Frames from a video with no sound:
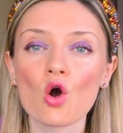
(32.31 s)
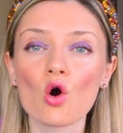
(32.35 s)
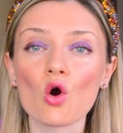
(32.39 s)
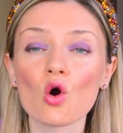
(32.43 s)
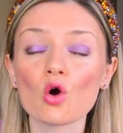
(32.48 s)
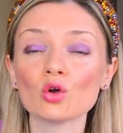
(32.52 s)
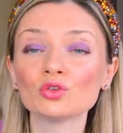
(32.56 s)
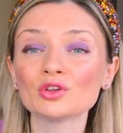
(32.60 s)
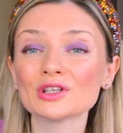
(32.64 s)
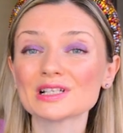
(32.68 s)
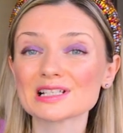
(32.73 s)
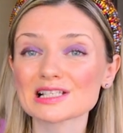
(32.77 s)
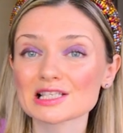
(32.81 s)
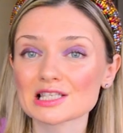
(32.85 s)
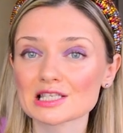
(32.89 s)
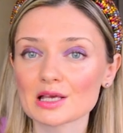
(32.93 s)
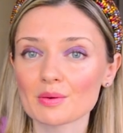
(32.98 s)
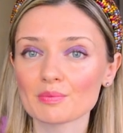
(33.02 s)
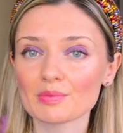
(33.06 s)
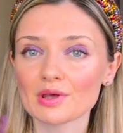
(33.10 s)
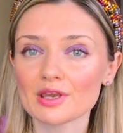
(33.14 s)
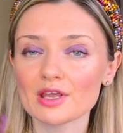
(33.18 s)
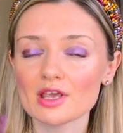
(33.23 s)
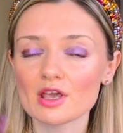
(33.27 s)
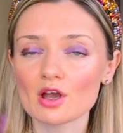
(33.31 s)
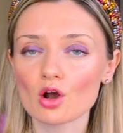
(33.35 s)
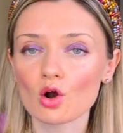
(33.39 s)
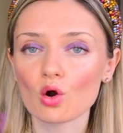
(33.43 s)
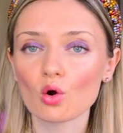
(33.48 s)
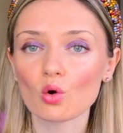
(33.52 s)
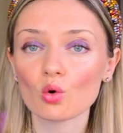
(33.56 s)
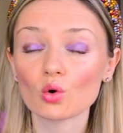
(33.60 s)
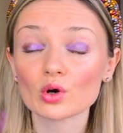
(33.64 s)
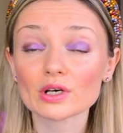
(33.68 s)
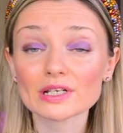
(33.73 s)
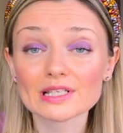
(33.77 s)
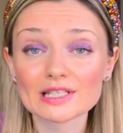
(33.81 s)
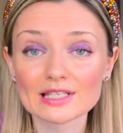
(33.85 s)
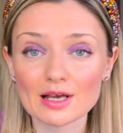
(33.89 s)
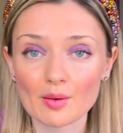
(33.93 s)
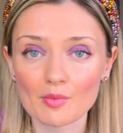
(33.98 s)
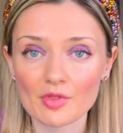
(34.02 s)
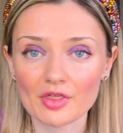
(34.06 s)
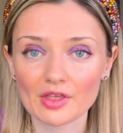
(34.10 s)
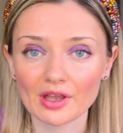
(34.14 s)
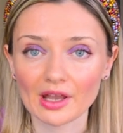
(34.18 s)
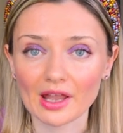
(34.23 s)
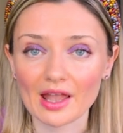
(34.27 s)
on somebody or
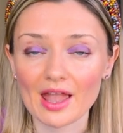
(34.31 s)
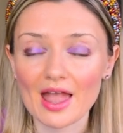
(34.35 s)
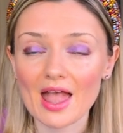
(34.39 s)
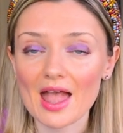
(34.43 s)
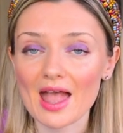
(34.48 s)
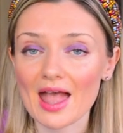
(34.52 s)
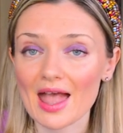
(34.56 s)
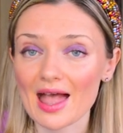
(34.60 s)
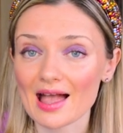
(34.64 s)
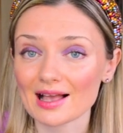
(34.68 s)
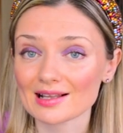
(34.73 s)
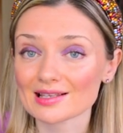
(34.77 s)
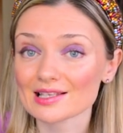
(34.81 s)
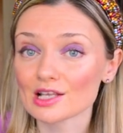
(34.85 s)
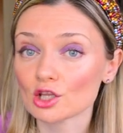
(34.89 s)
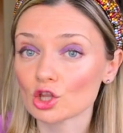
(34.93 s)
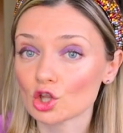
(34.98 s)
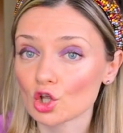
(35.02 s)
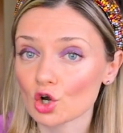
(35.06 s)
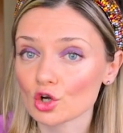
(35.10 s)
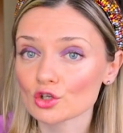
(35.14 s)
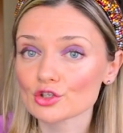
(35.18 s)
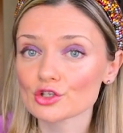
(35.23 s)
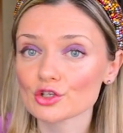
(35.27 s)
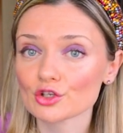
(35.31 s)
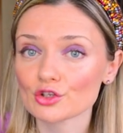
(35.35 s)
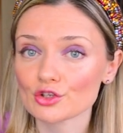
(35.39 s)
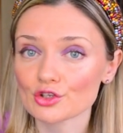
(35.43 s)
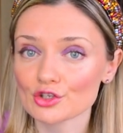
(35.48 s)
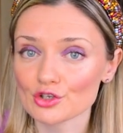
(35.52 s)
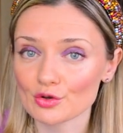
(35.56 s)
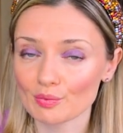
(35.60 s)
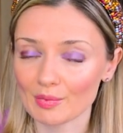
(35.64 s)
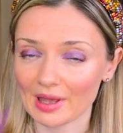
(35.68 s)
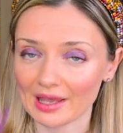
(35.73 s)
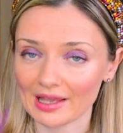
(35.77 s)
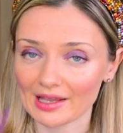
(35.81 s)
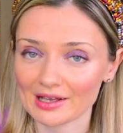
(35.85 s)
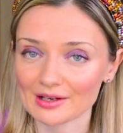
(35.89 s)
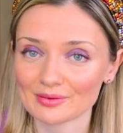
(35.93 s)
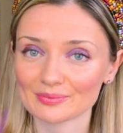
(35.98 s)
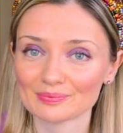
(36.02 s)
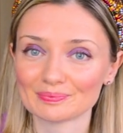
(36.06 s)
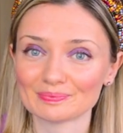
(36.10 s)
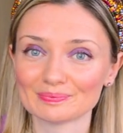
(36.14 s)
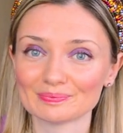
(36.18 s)
something and not to make.